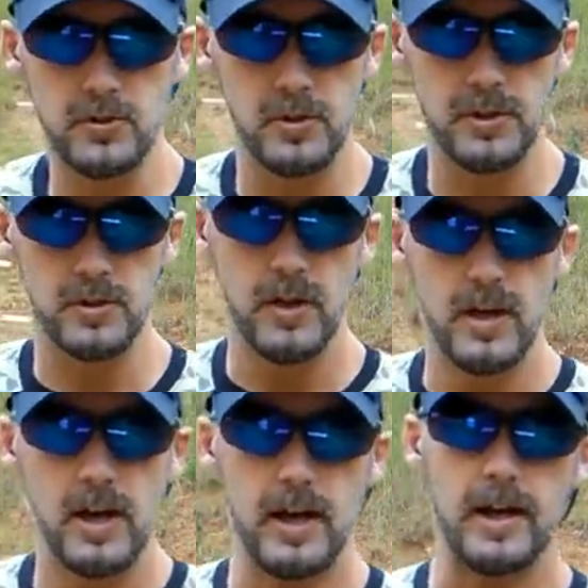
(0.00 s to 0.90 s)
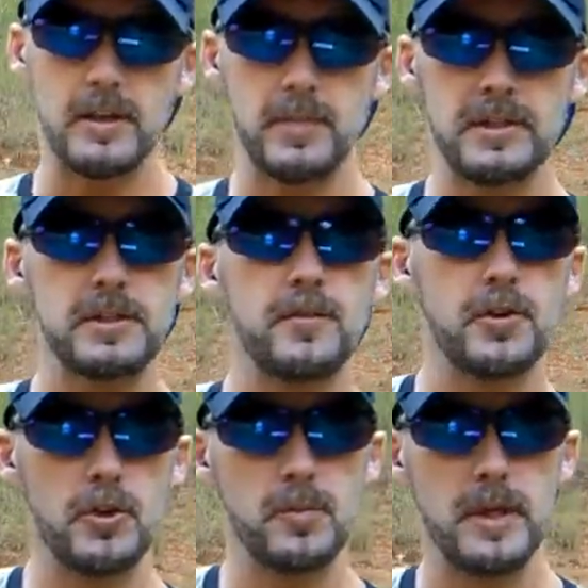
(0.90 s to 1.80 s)
drill, especially for
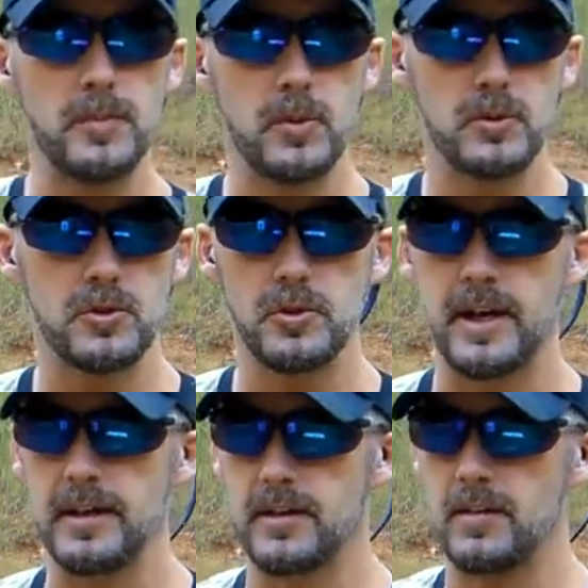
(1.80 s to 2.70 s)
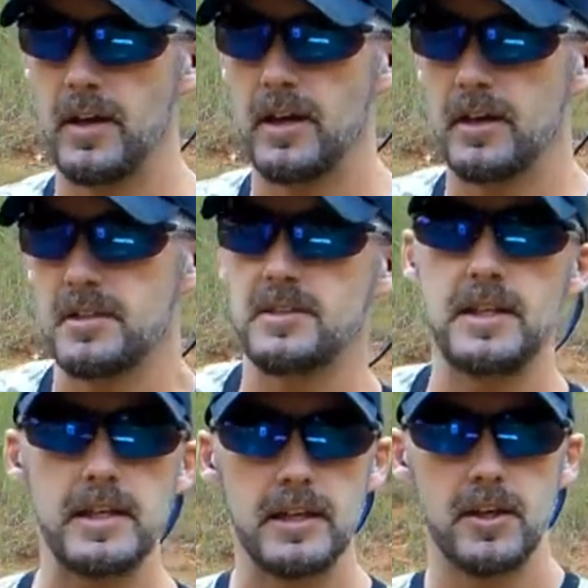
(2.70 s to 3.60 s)
new people to kind of
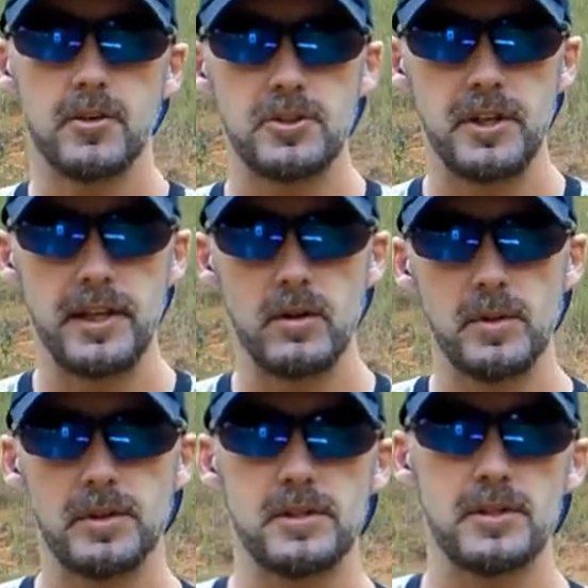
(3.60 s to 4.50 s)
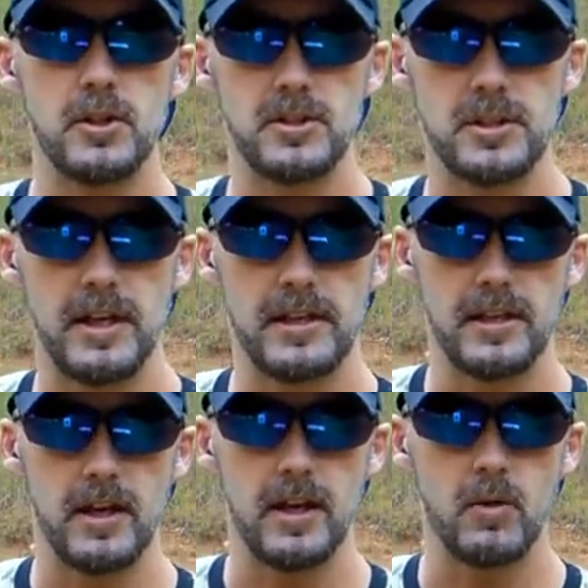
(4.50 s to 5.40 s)
see and understand what this looks like
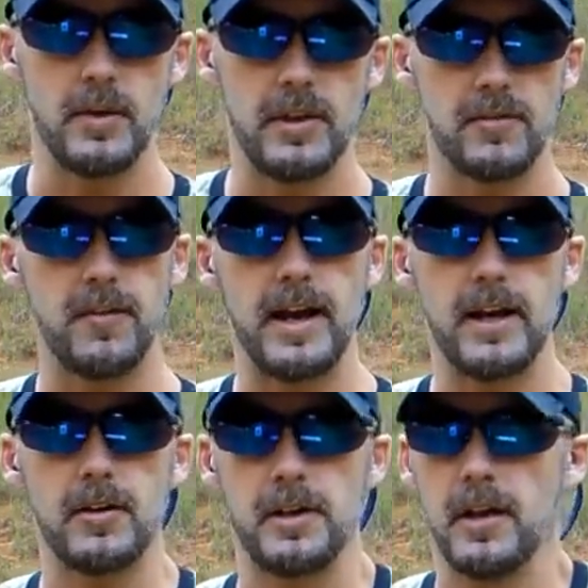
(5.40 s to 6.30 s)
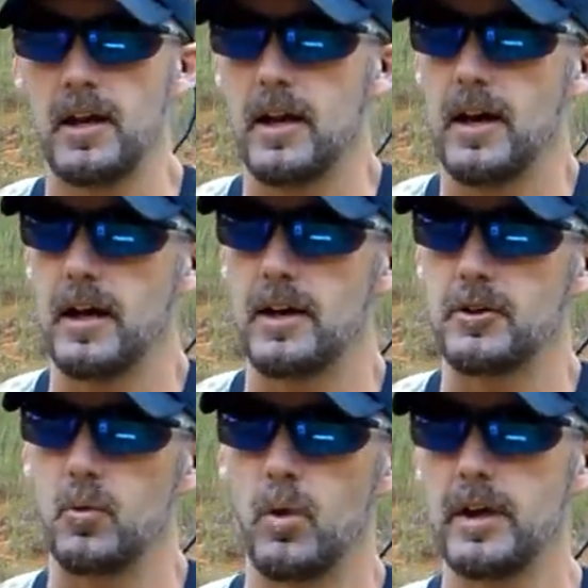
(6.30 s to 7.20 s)
when they're firing.
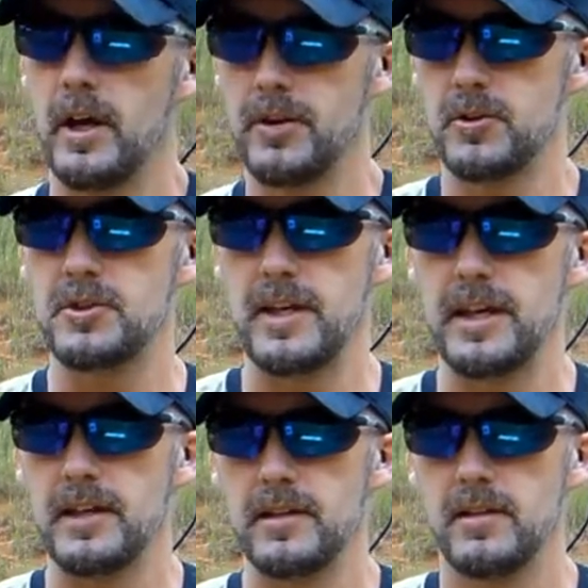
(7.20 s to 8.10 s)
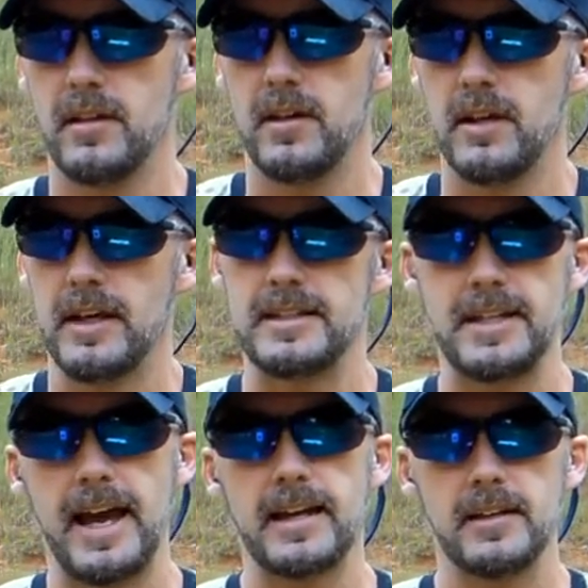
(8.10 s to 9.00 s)
You want to understand
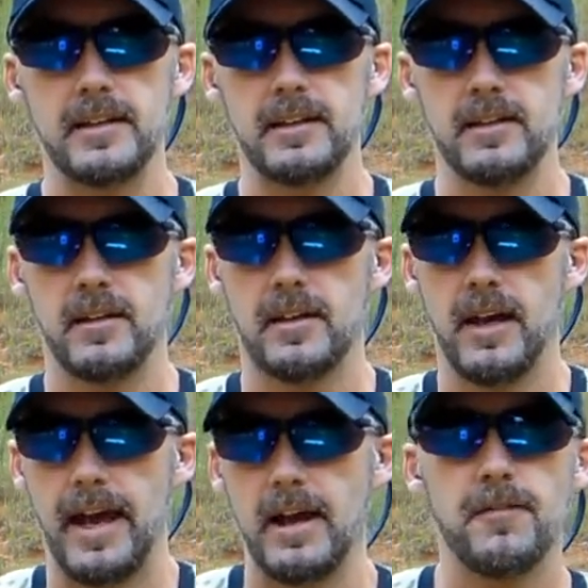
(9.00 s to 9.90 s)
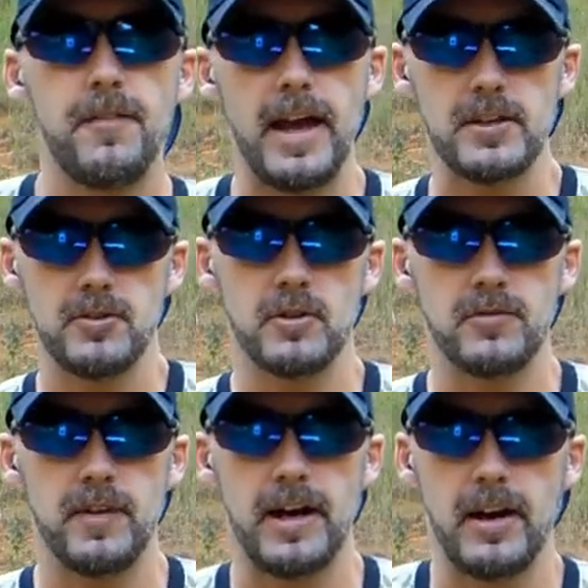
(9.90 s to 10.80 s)
exactly how fast you can
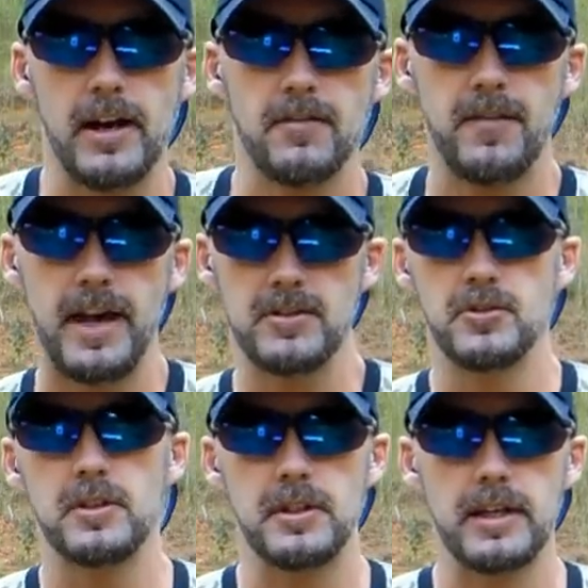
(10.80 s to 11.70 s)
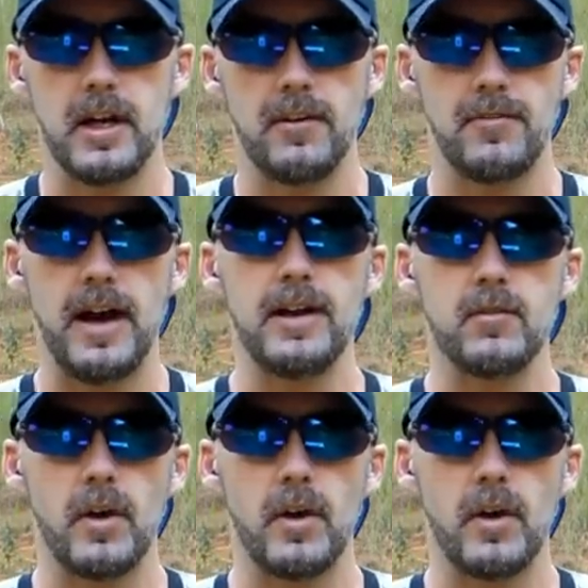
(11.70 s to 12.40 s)
fire, how fast you can get off 5